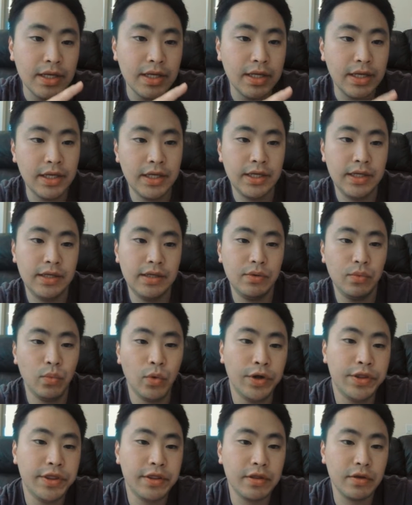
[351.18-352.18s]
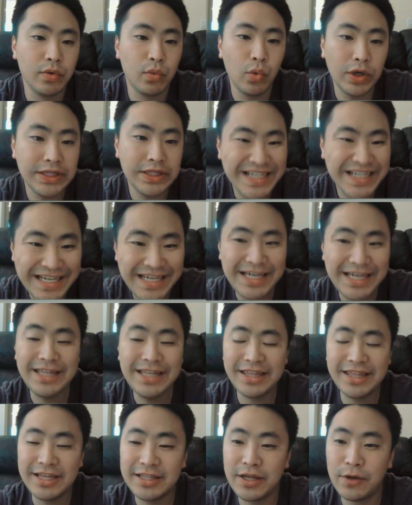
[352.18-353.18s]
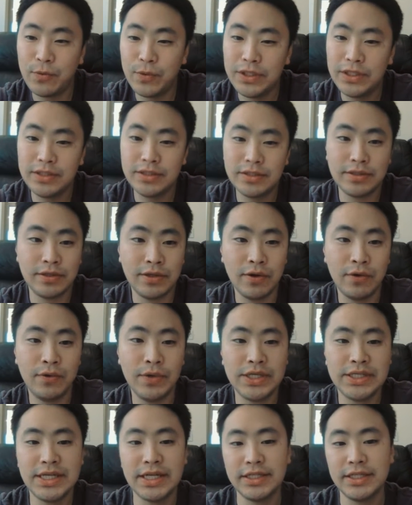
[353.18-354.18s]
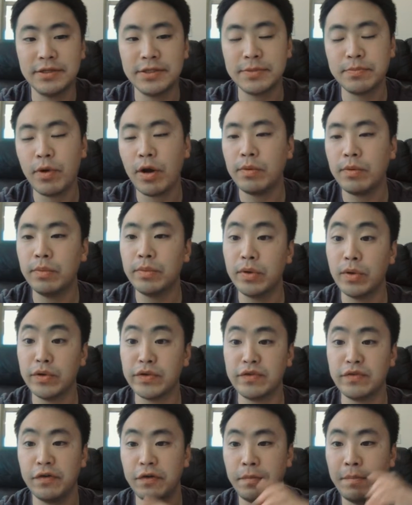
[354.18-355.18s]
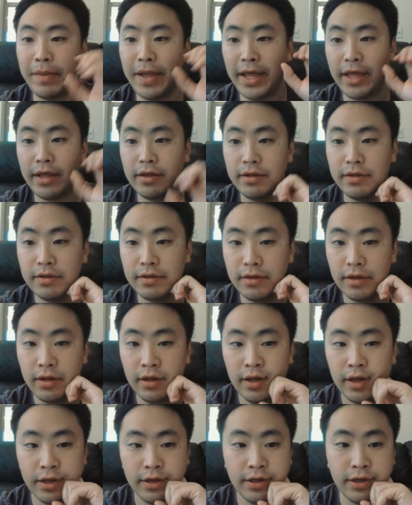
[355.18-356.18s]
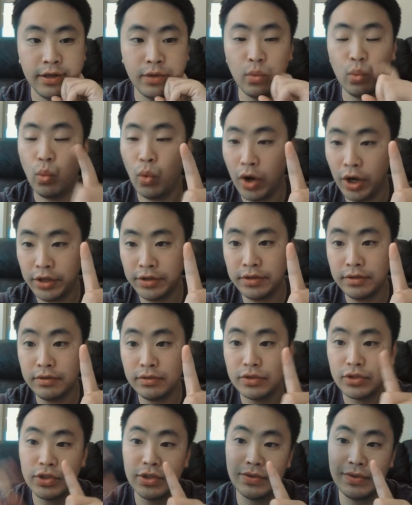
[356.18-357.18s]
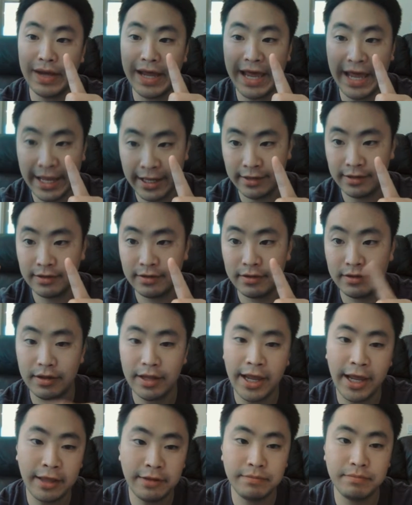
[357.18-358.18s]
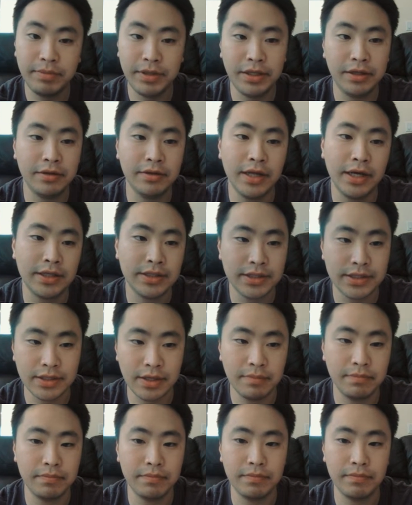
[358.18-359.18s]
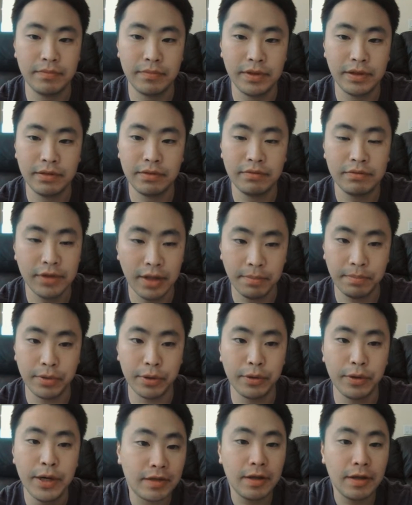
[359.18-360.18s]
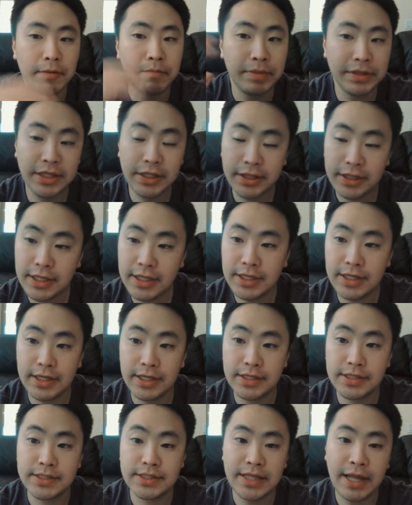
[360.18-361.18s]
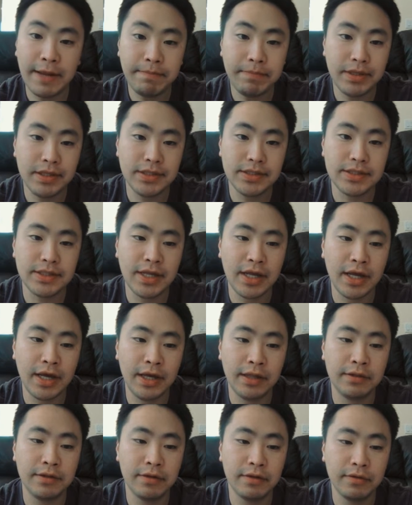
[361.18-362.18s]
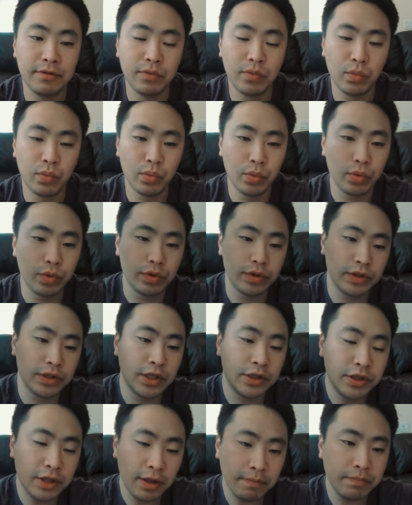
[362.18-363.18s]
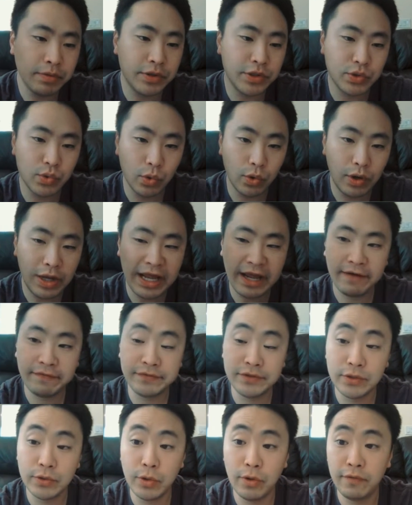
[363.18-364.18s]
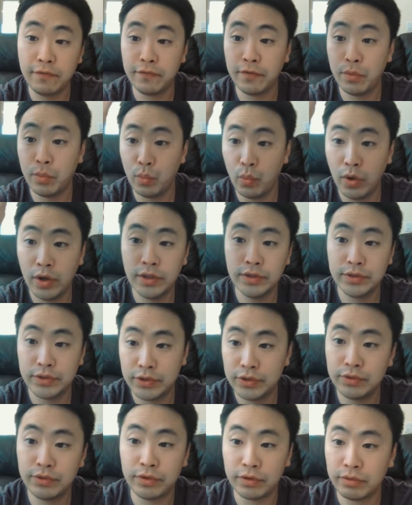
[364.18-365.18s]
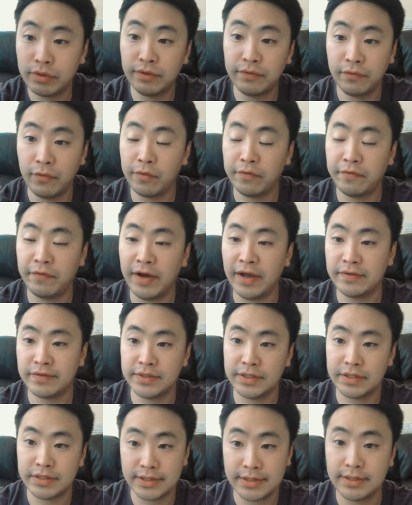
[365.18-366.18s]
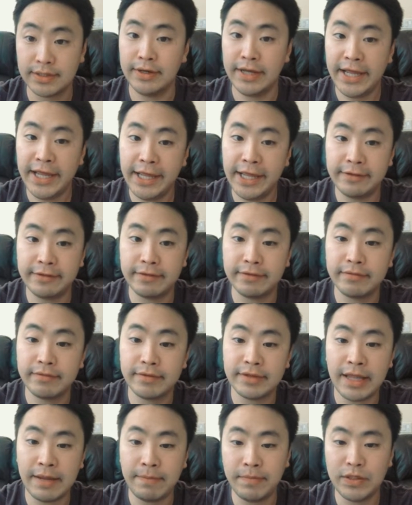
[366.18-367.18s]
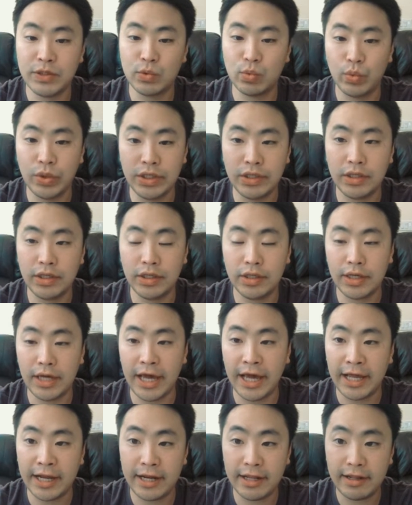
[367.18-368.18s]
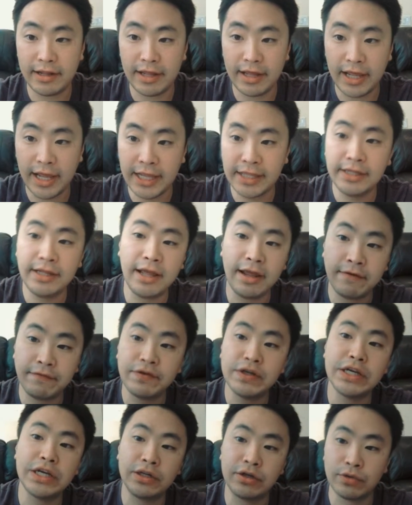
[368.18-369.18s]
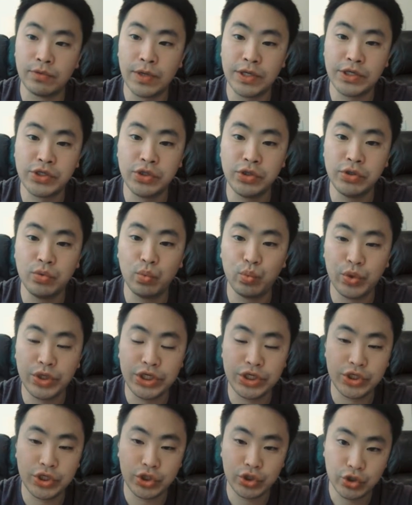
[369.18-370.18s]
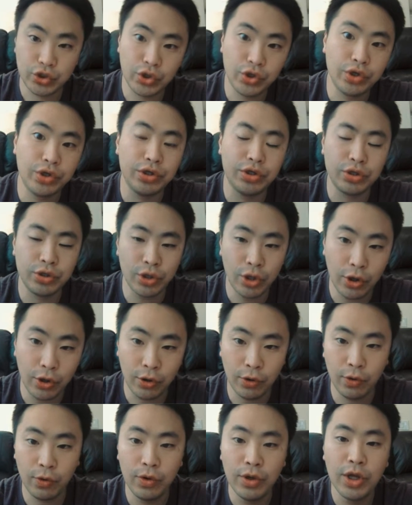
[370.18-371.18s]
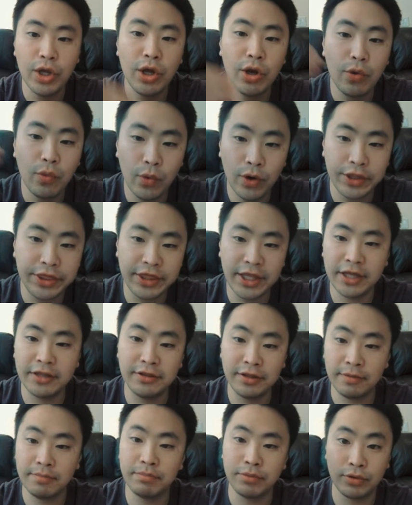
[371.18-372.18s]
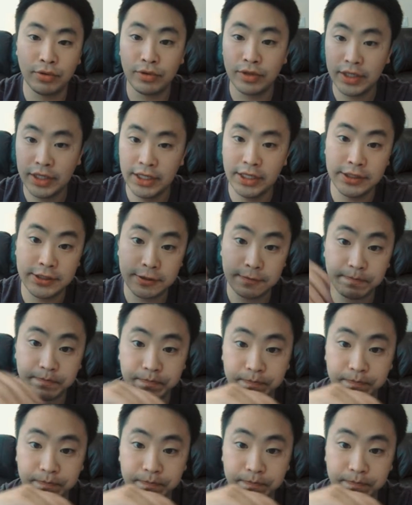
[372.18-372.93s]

It, one, one key thing that we need to know is that this problem goes from uh, 1 to n, n being like some number. But the thing is, that means that the numbers will have to go from 1, 2, 3, 4, 5, 6 till n. That means we at any every iteration, we should know what that number is.